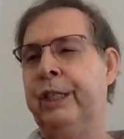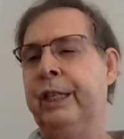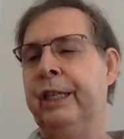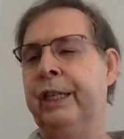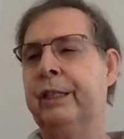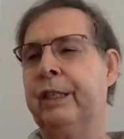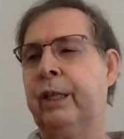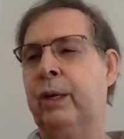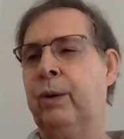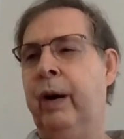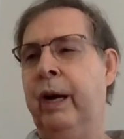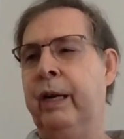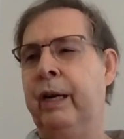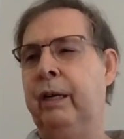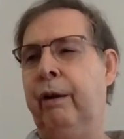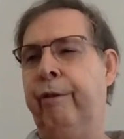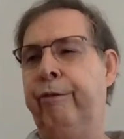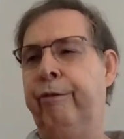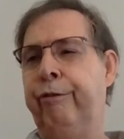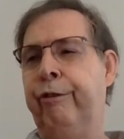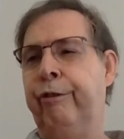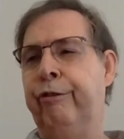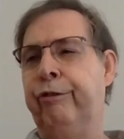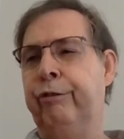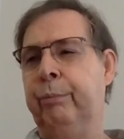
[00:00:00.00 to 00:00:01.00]
things are quite
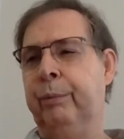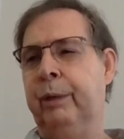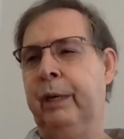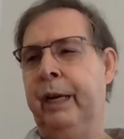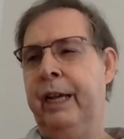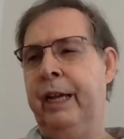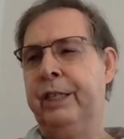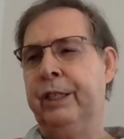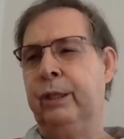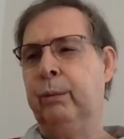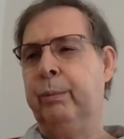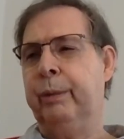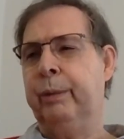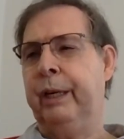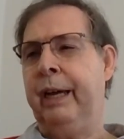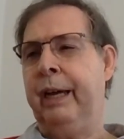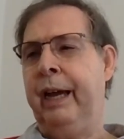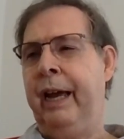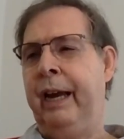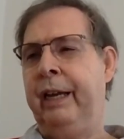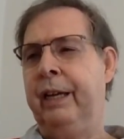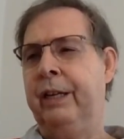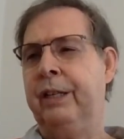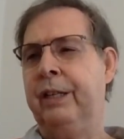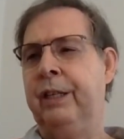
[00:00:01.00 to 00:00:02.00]
different from classical
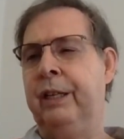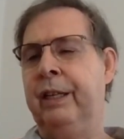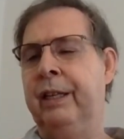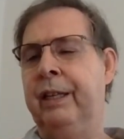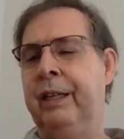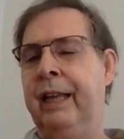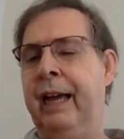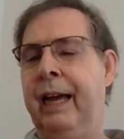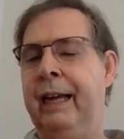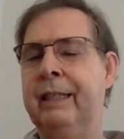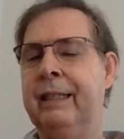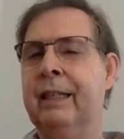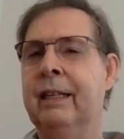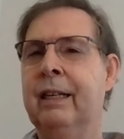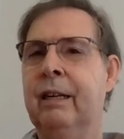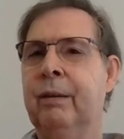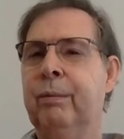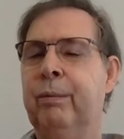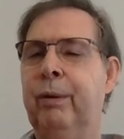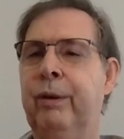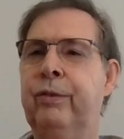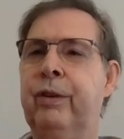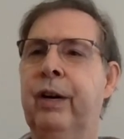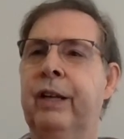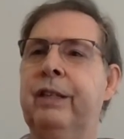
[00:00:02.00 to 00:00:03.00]
mechanics in that
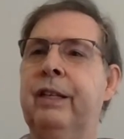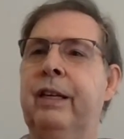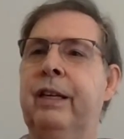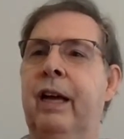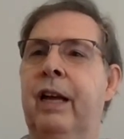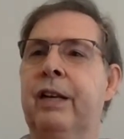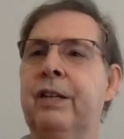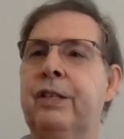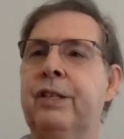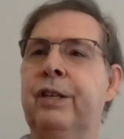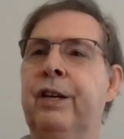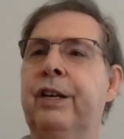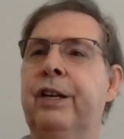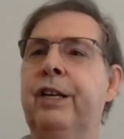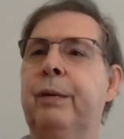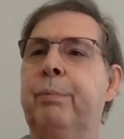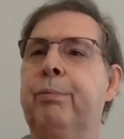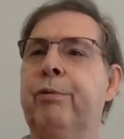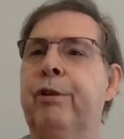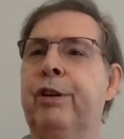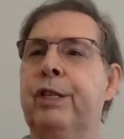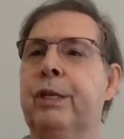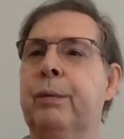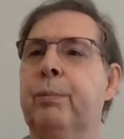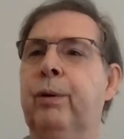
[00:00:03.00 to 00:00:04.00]
we've got the uncertainty
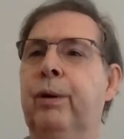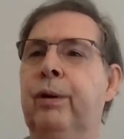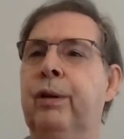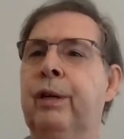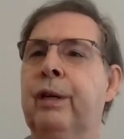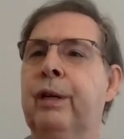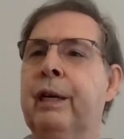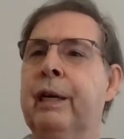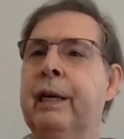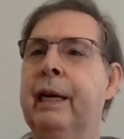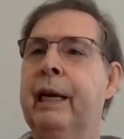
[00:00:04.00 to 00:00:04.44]
principle.